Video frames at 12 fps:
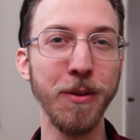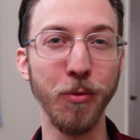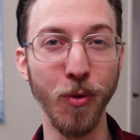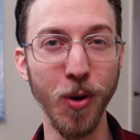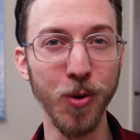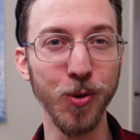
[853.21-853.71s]

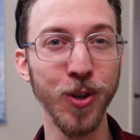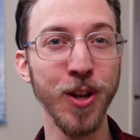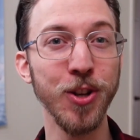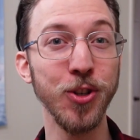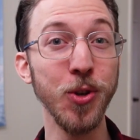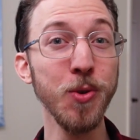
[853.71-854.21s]
roll
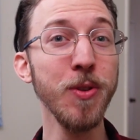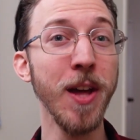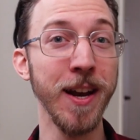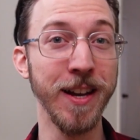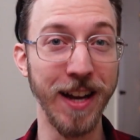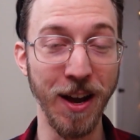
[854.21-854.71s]
to
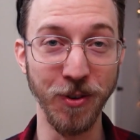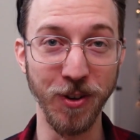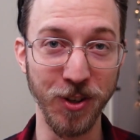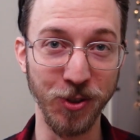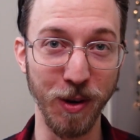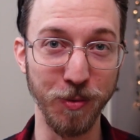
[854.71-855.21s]
that encounter
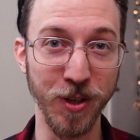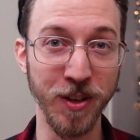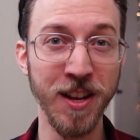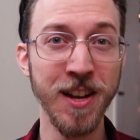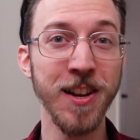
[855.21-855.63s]
description,